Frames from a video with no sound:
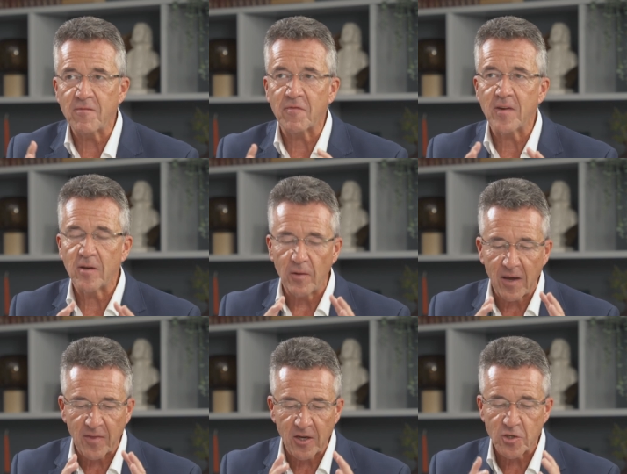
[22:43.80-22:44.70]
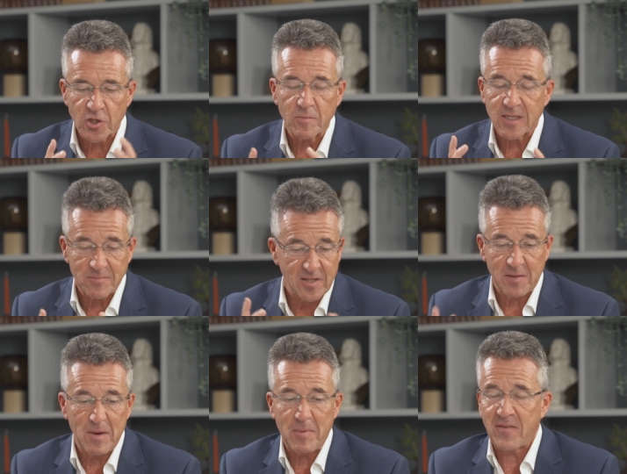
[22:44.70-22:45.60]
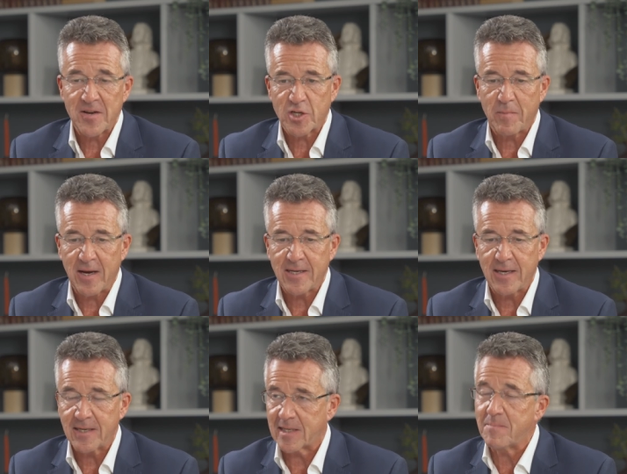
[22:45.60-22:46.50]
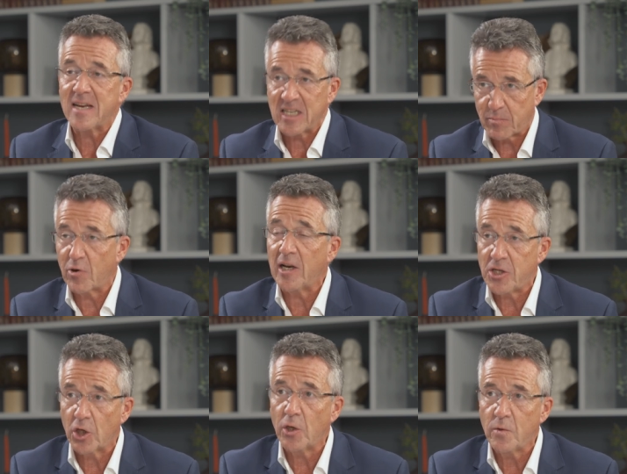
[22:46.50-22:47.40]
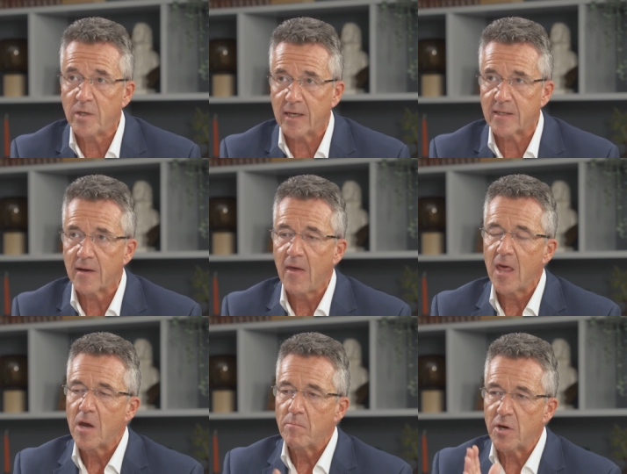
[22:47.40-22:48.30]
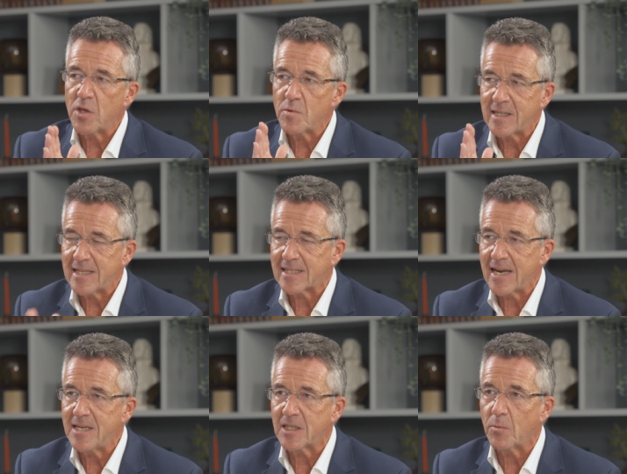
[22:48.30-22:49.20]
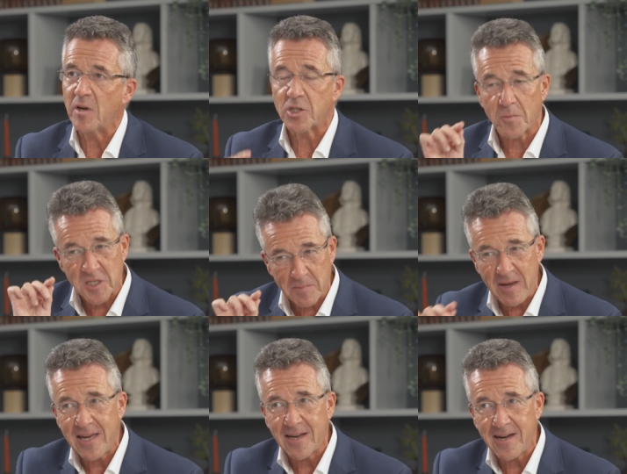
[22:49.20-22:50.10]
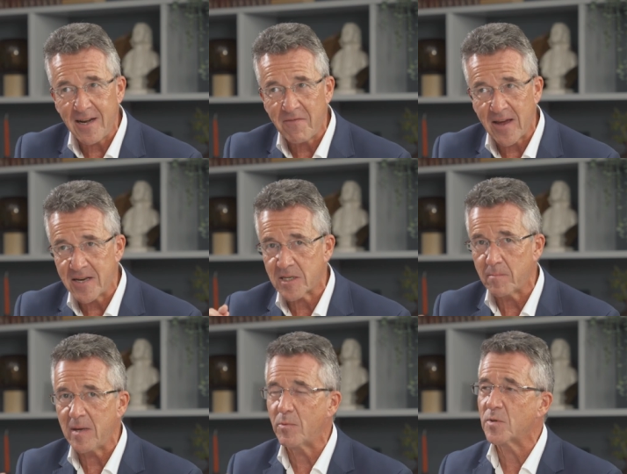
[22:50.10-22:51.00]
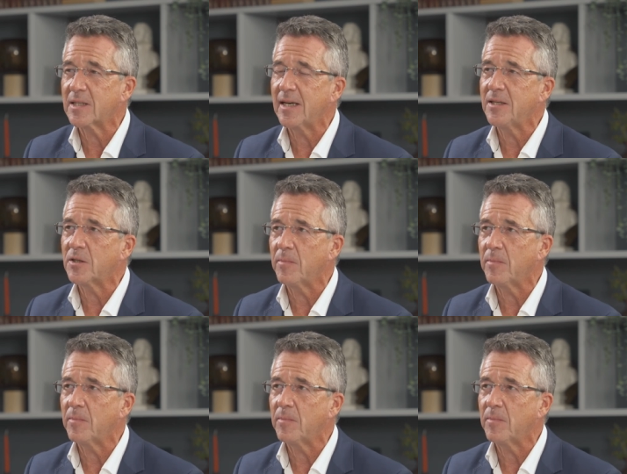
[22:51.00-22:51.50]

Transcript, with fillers: yes. feel, I think, because sometimes I think maybe I've had some ideas and I'm desperately deluded. But there was this sense in which, and I was speaking at events and people were saying to